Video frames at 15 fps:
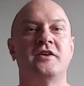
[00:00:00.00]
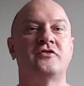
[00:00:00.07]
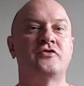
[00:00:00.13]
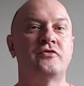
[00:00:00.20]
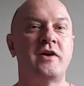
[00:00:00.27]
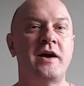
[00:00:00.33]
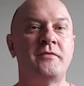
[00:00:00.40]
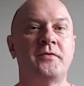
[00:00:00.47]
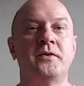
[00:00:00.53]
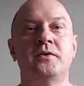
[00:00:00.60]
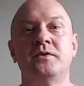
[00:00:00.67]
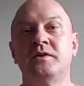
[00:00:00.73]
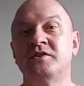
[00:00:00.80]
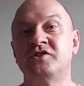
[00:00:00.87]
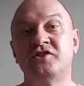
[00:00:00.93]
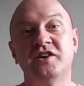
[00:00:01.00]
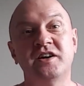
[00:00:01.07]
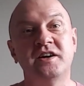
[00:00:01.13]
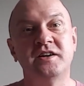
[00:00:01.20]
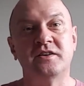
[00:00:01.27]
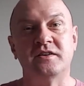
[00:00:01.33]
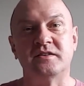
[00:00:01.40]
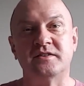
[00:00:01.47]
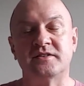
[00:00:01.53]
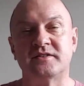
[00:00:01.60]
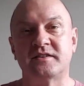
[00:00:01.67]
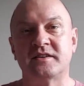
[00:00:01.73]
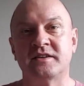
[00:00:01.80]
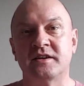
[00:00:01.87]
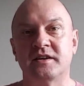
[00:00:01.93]
Travel
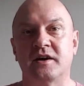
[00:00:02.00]
journals,